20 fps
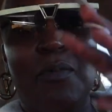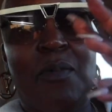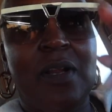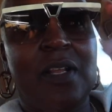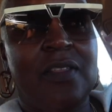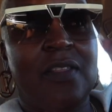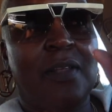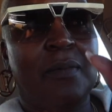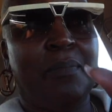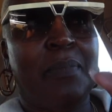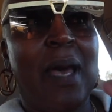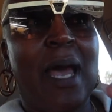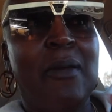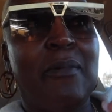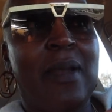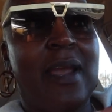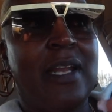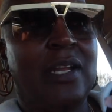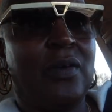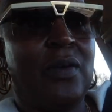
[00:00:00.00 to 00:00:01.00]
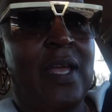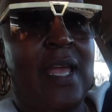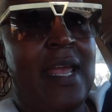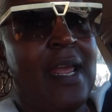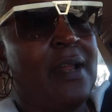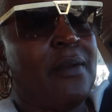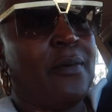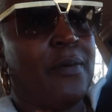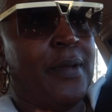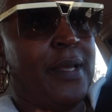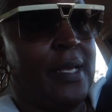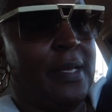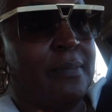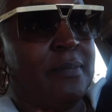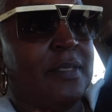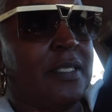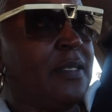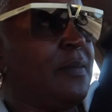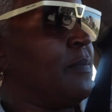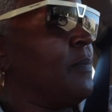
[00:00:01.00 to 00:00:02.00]
one of the Byredo hand
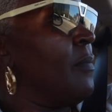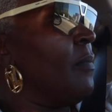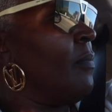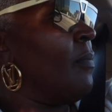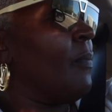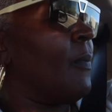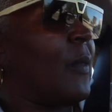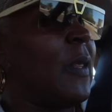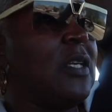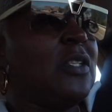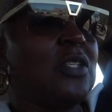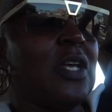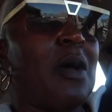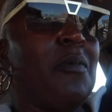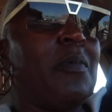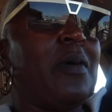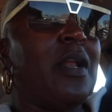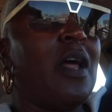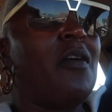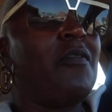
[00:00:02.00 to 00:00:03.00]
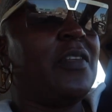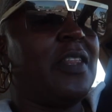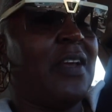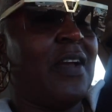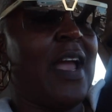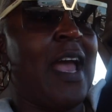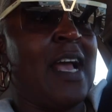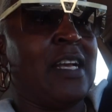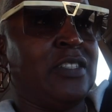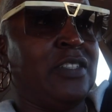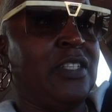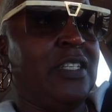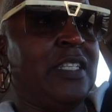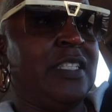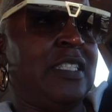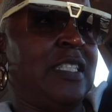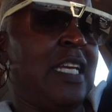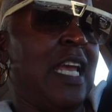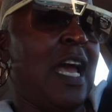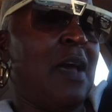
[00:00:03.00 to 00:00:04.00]
creams. And so I went over there actually to
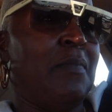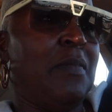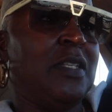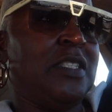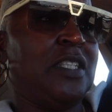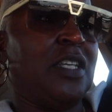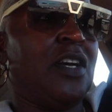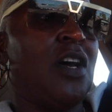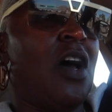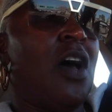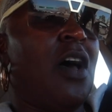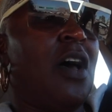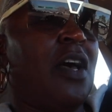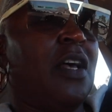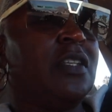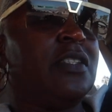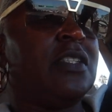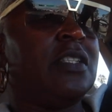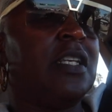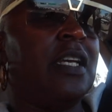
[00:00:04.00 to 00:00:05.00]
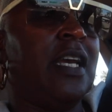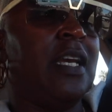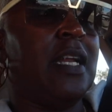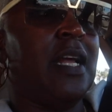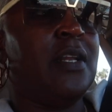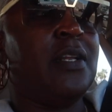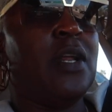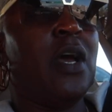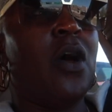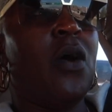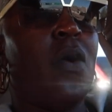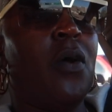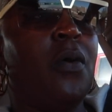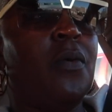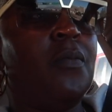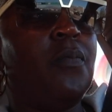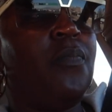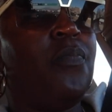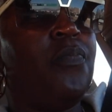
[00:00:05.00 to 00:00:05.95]
see how much it cost. And I know